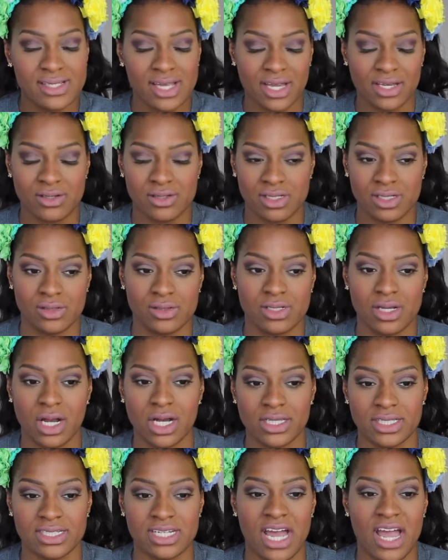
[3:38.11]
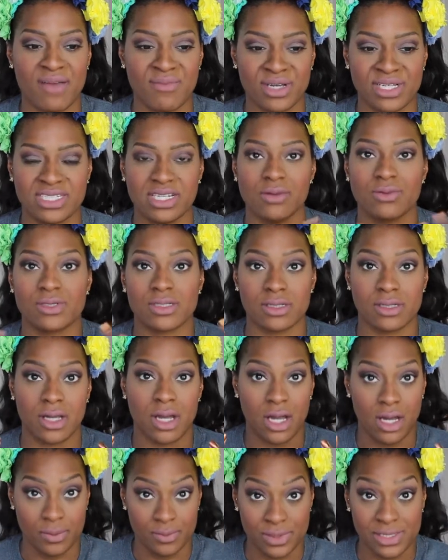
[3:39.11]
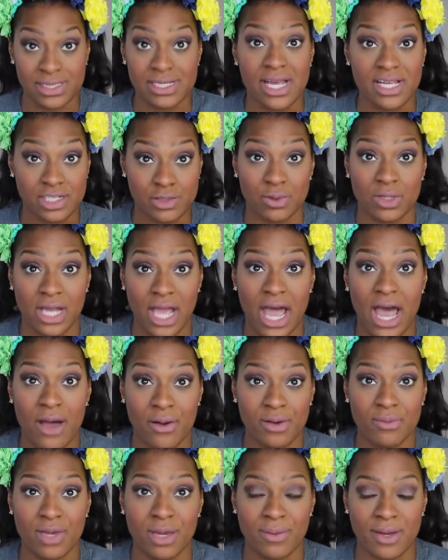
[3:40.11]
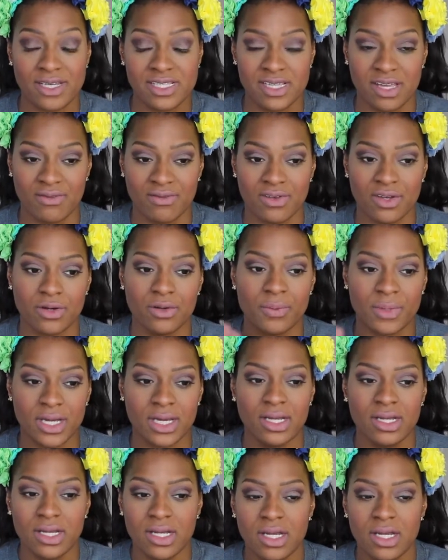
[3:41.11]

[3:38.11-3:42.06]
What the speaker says: I used to use it all the time because I was obsessed with how it made my skin feel, but